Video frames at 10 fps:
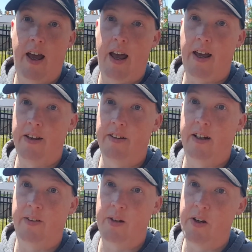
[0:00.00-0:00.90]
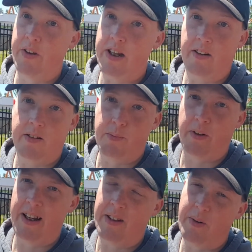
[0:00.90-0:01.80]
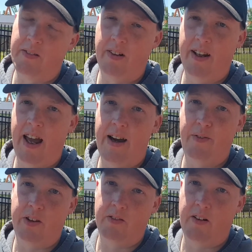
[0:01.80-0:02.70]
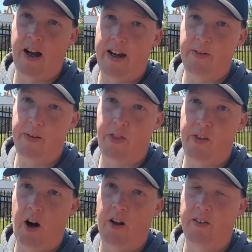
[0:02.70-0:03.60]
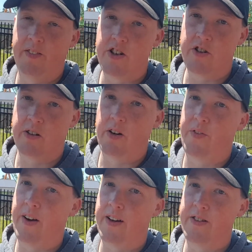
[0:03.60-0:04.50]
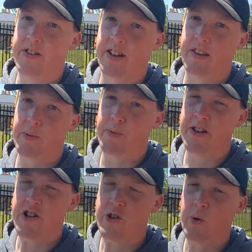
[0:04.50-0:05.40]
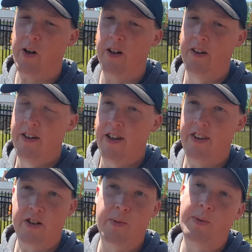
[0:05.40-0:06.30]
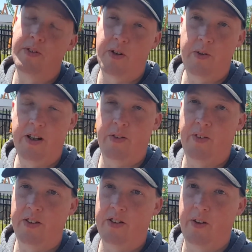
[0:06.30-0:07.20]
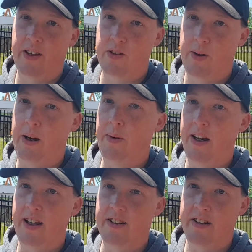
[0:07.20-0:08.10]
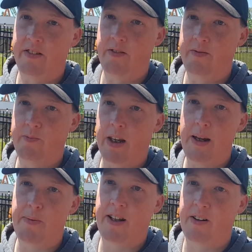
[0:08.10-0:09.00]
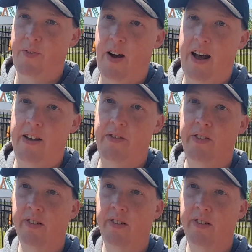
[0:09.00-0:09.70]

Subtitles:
And the only complaint that we really have with the ride with all of these Eurofighters is that they're pretty short. This one was no different, so that's why we had to keep it at a 5.